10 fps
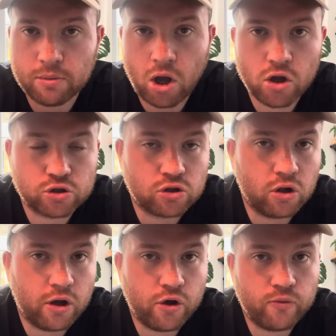
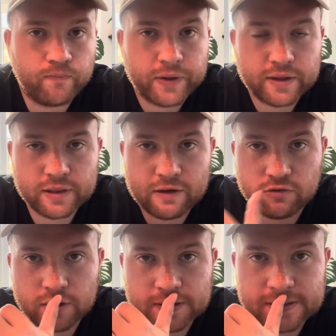Arsenal at home, never
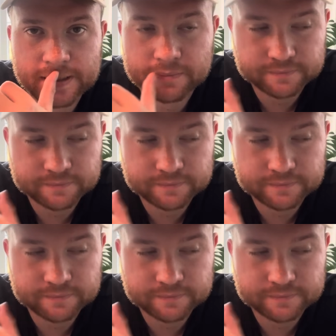easy,